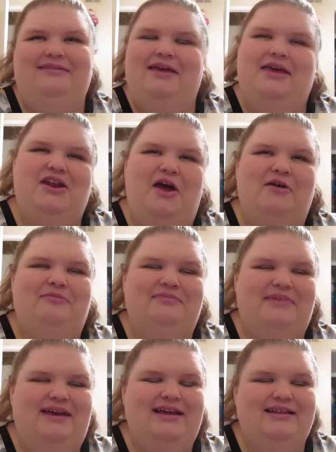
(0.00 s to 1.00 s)
you know,
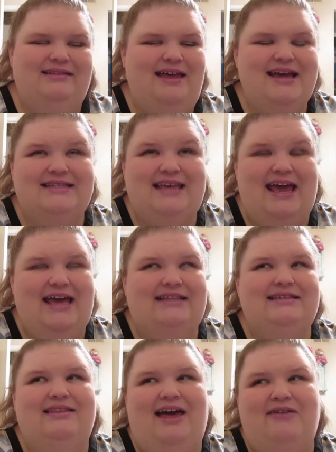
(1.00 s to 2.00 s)
like I say,
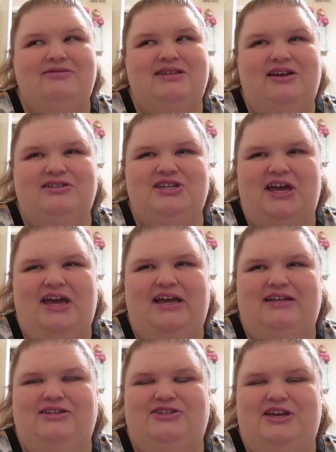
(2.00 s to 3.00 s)
it's a lifestyle
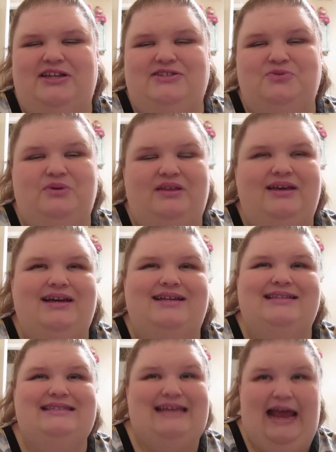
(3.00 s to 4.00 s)
change. It's really a
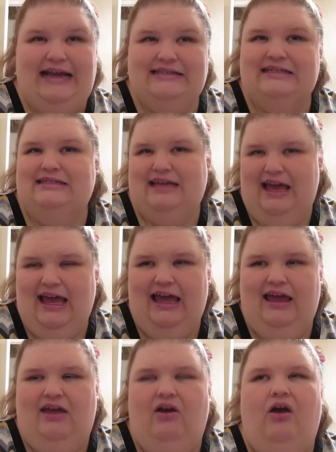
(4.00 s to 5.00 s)

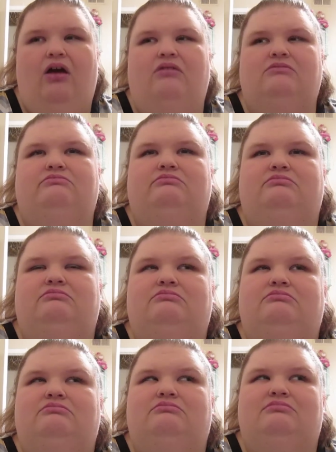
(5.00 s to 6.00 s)
day-to-day
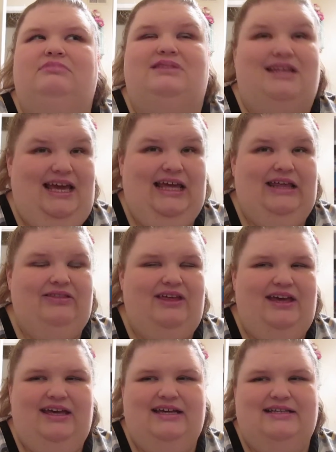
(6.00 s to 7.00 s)
thing.
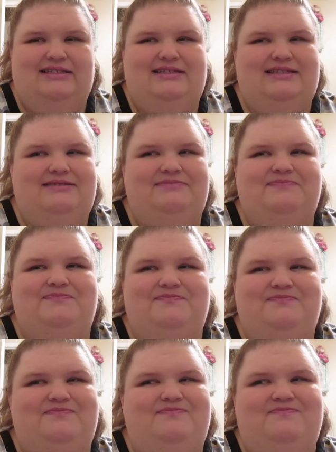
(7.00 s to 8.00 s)
Like, it's
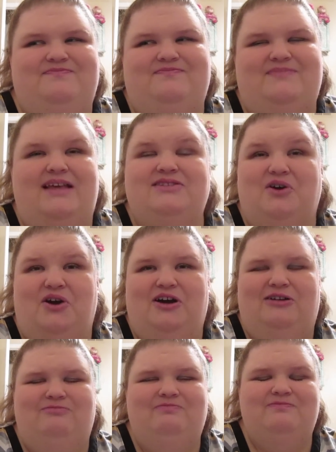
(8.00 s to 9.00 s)

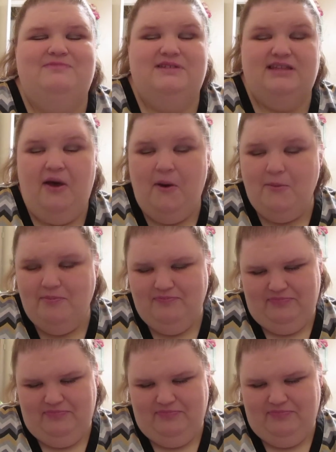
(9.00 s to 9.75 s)
hard. So